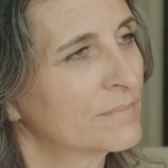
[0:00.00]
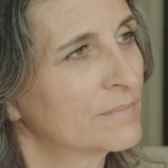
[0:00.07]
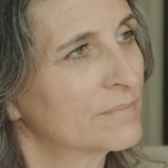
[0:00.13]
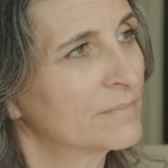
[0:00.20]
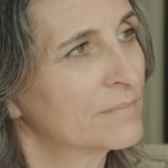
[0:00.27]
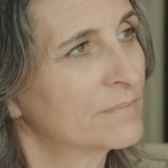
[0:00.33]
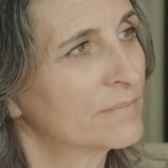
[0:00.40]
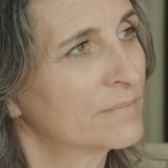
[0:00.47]

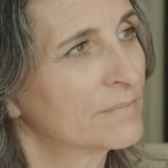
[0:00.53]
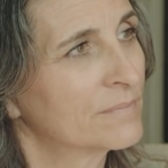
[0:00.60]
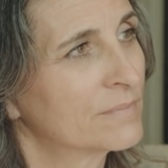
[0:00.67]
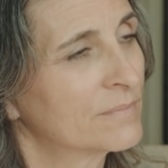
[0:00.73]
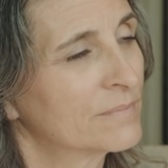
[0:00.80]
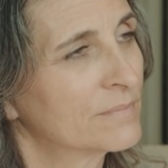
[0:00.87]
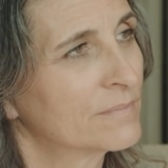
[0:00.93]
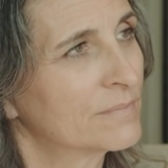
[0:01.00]

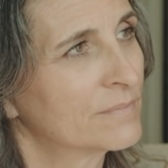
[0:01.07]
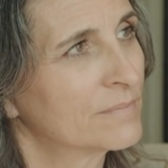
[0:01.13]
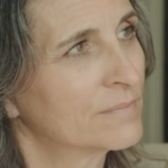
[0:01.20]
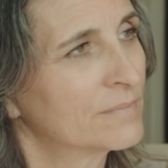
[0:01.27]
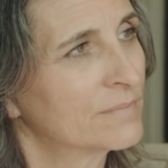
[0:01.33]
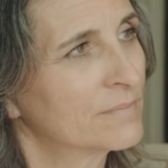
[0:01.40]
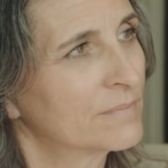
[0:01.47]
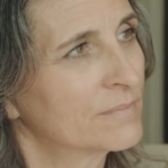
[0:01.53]

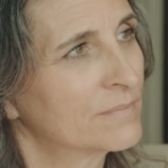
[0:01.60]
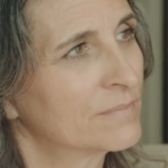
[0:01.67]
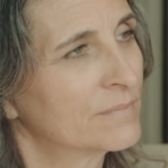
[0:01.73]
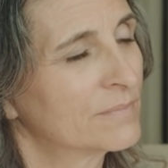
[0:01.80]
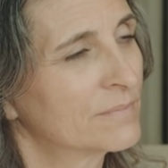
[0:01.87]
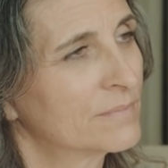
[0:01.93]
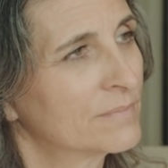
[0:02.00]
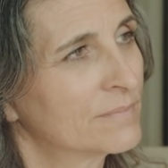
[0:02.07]

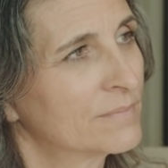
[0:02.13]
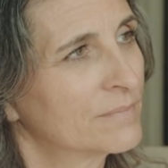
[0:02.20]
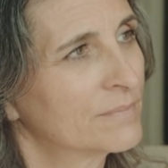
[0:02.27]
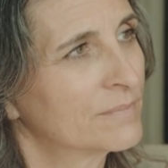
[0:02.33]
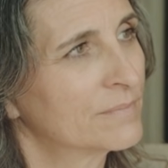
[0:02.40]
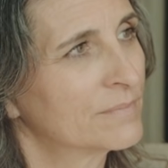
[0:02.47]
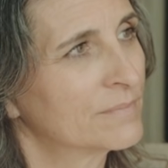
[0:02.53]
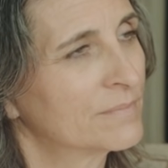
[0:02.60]

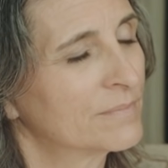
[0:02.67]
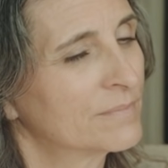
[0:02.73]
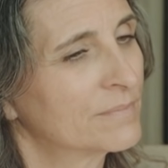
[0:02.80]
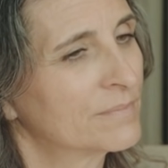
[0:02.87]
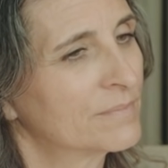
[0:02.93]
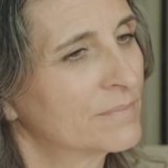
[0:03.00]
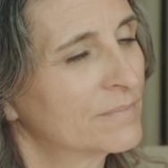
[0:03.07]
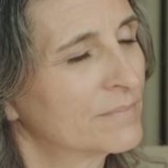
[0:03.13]

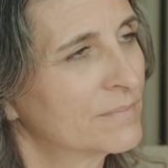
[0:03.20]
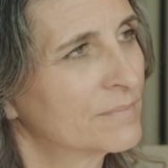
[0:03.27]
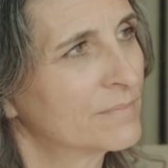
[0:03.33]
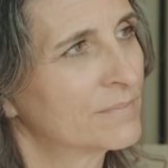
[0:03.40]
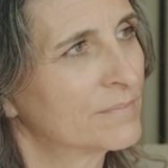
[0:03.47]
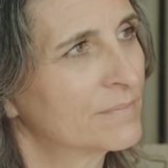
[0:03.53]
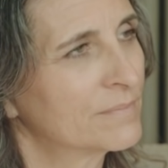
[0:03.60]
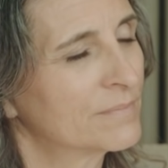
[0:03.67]

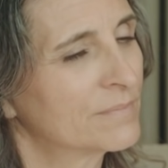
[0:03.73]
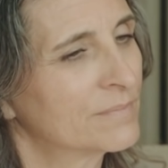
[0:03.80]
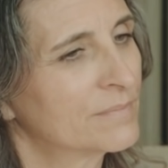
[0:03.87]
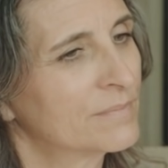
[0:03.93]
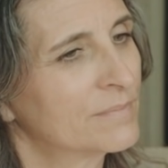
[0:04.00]
This person isn't speaking.